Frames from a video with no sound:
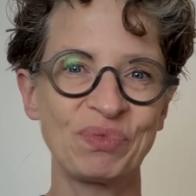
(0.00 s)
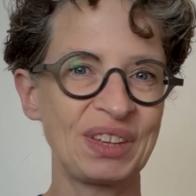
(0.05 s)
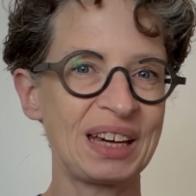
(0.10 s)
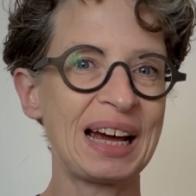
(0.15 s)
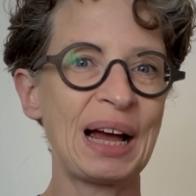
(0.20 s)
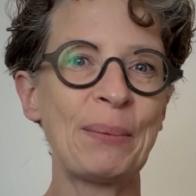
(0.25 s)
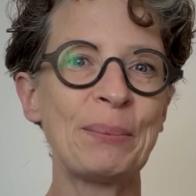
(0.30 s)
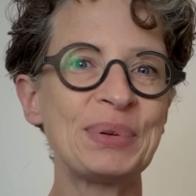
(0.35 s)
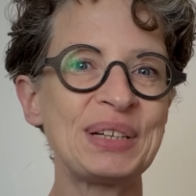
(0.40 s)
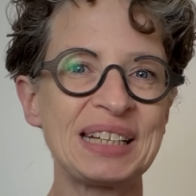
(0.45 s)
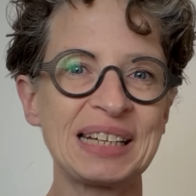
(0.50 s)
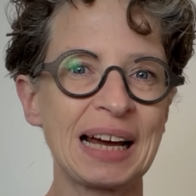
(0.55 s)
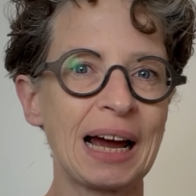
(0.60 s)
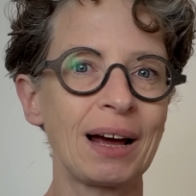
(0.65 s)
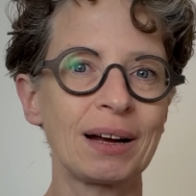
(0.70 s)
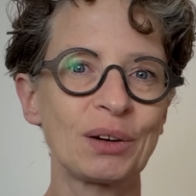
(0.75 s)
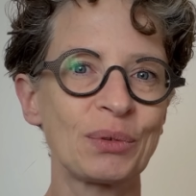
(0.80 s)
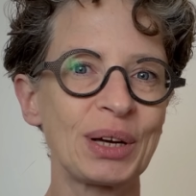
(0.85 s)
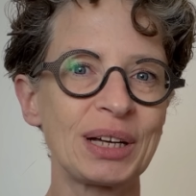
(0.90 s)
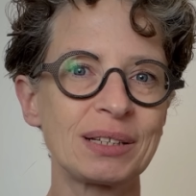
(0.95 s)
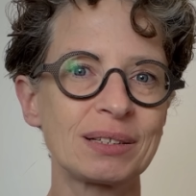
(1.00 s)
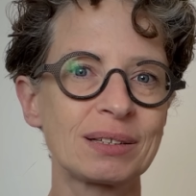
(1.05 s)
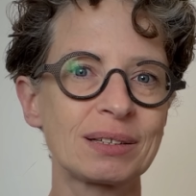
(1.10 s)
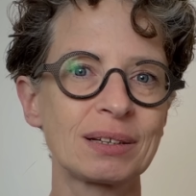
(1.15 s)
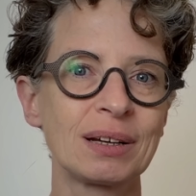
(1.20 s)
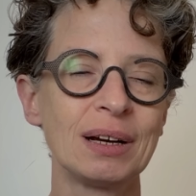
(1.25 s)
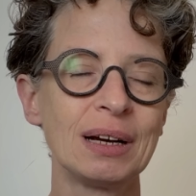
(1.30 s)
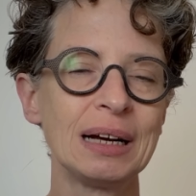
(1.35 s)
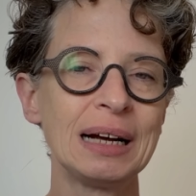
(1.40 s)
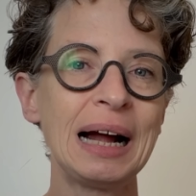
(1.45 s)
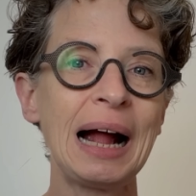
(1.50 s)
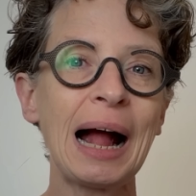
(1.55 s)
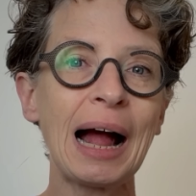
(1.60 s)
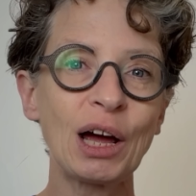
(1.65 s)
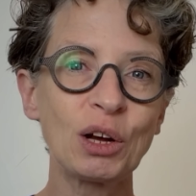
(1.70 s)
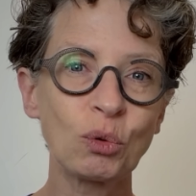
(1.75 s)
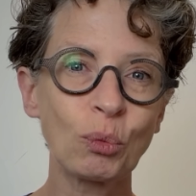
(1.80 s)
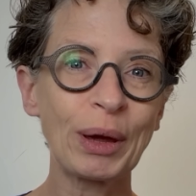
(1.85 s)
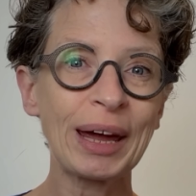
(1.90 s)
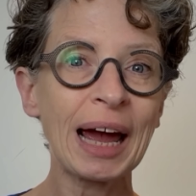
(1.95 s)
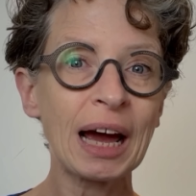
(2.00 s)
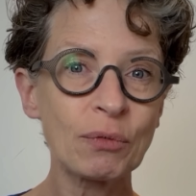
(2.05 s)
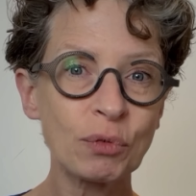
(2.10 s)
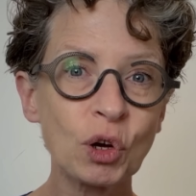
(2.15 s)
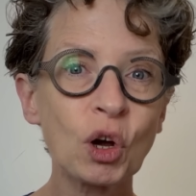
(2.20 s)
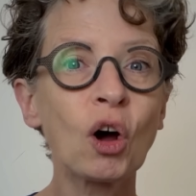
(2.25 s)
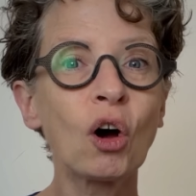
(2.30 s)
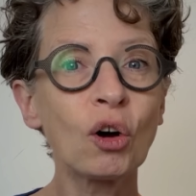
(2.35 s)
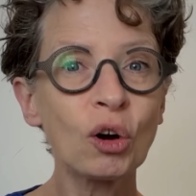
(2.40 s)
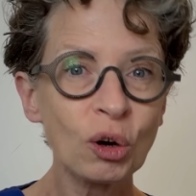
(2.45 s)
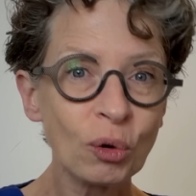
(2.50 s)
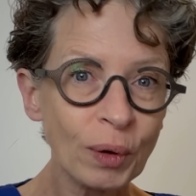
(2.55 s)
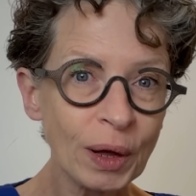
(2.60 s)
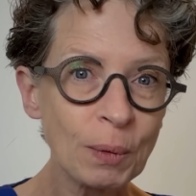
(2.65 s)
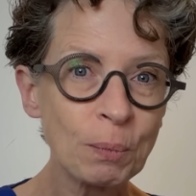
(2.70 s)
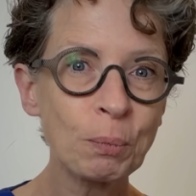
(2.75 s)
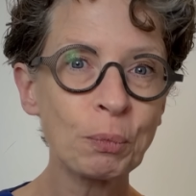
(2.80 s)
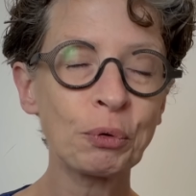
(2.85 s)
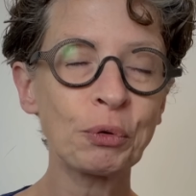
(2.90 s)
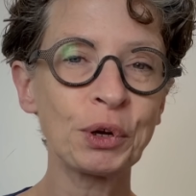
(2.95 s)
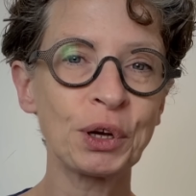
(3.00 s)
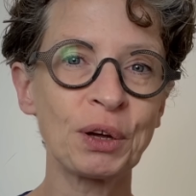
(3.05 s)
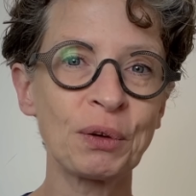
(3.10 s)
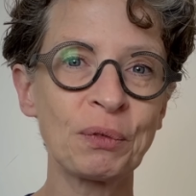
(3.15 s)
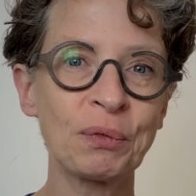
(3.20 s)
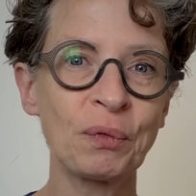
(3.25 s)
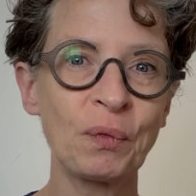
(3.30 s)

They're empty calories. And we have concrete proof